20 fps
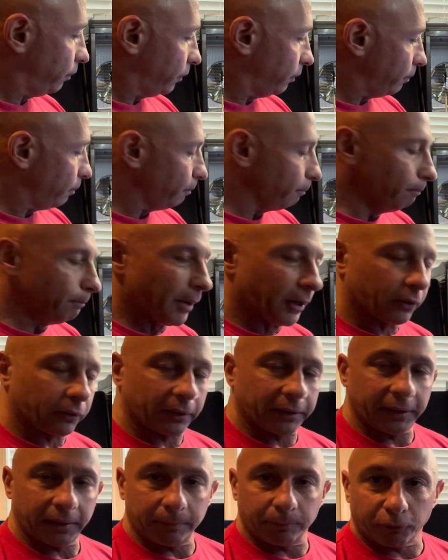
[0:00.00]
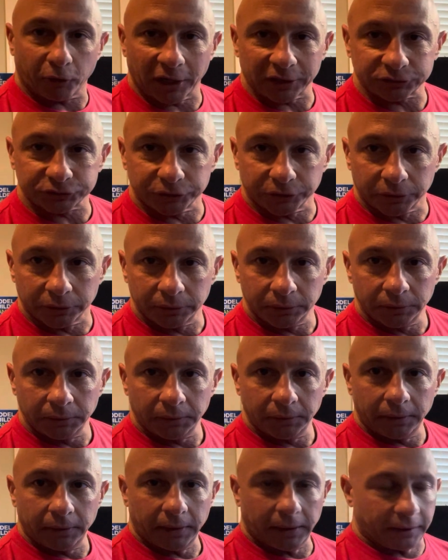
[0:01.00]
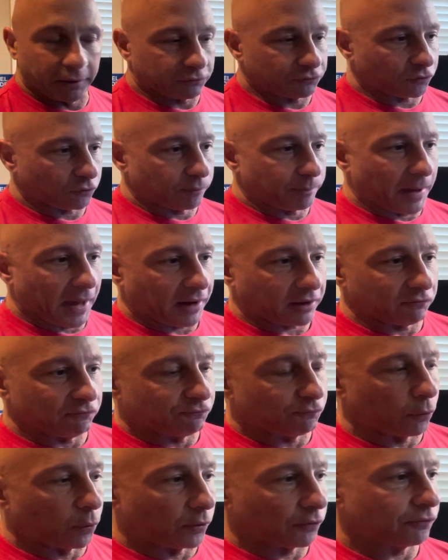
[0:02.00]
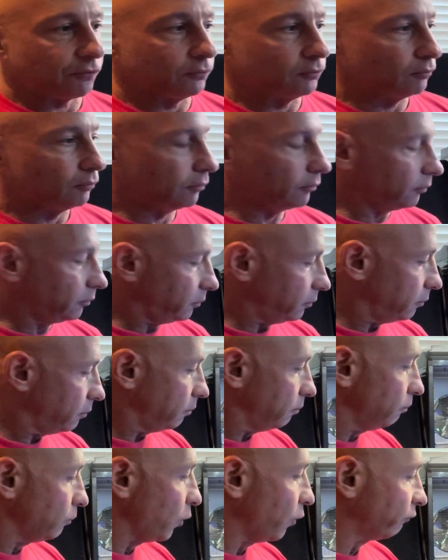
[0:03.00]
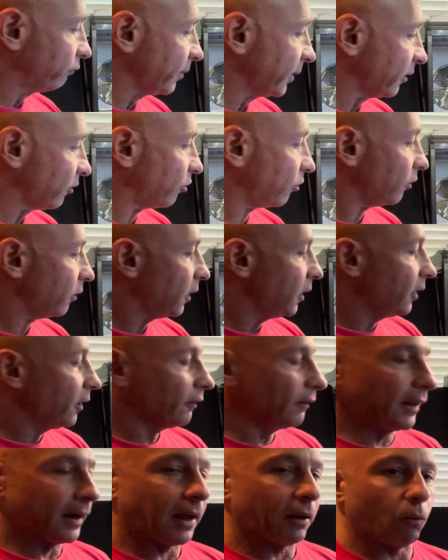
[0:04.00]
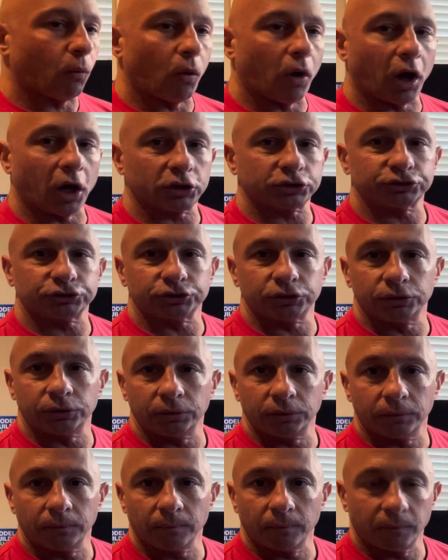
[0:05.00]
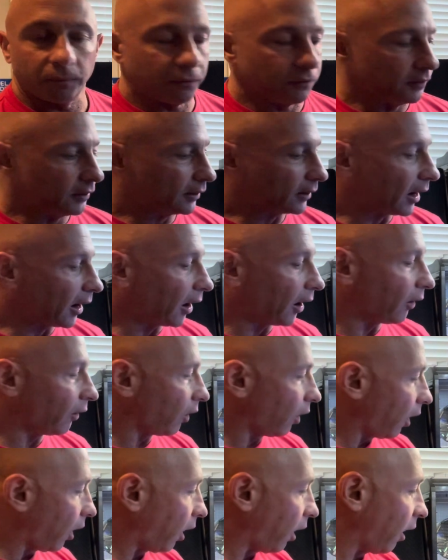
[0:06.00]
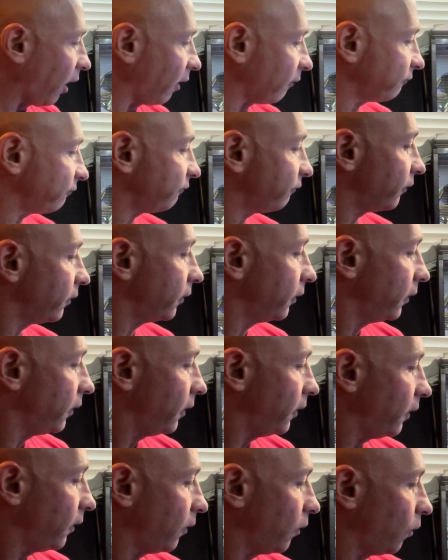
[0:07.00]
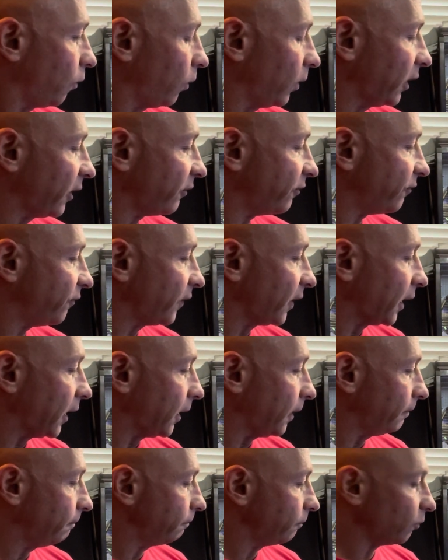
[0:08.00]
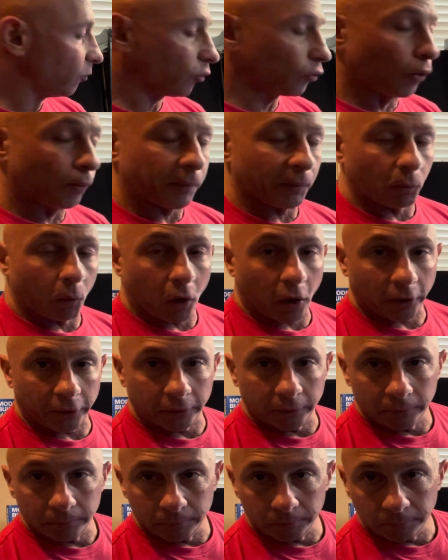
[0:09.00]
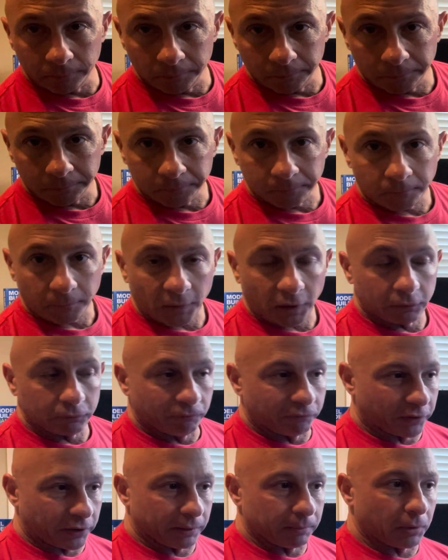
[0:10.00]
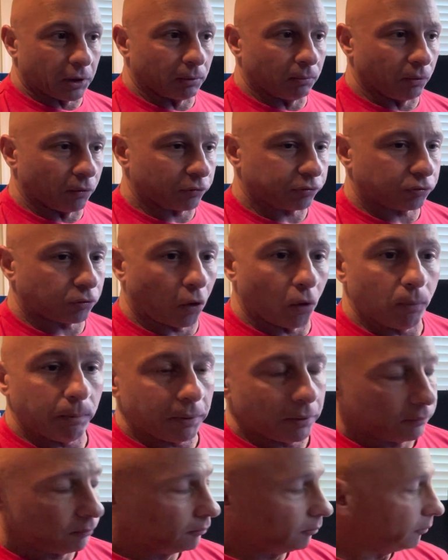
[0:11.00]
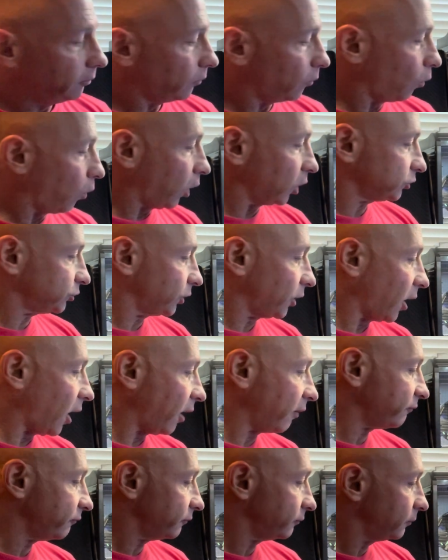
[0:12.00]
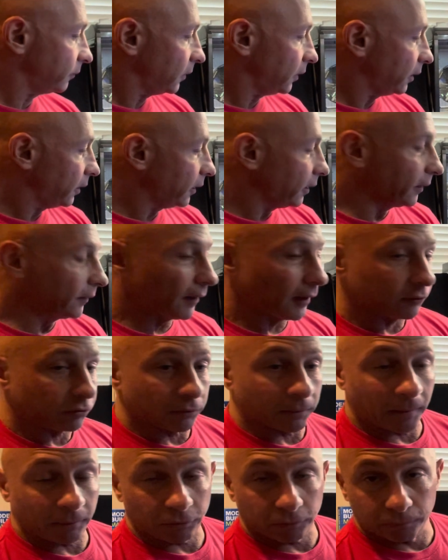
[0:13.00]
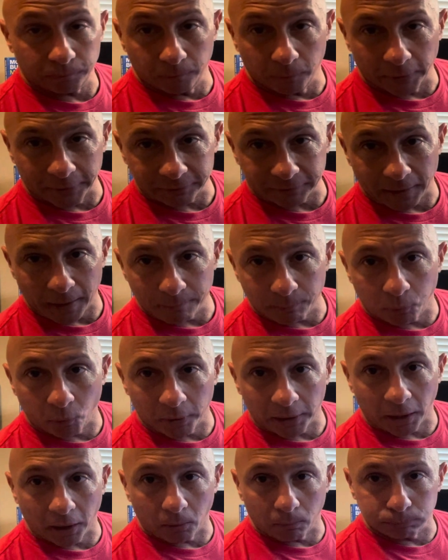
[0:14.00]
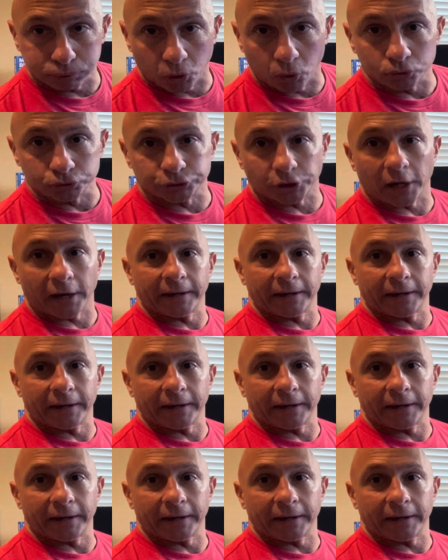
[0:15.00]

barely any pressure, and it's just back and forth movements. Then I wash the car off with soap and water, very minimal soap, wash it off. And then sometimes right at that point I'll blow dry